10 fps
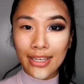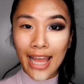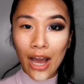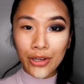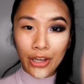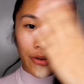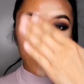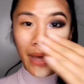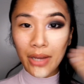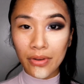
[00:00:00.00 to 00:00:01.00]
Now,
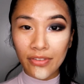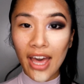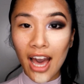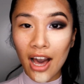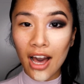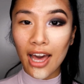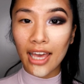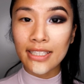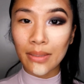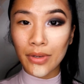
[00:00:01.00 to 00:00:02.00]
going back with the
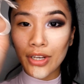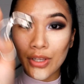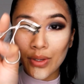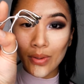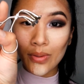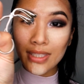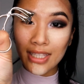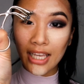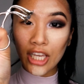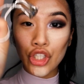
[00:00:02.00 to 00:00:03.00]
eyes, I'm going to use
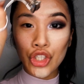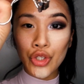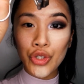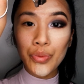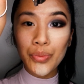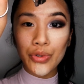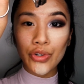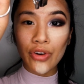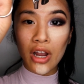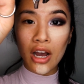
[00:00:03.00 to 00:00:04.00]
the
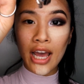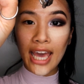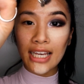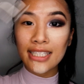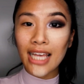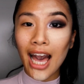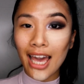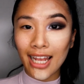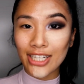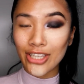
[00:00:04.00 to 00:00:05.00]
Shuyumura S
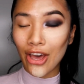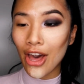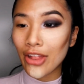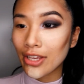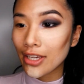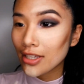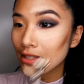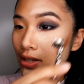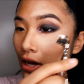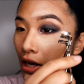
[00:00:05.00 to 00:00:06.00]
Eyelash
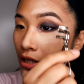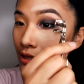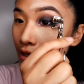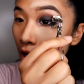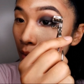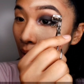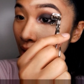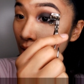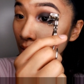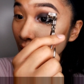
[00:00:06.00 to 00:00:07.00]
Curlers to curl my little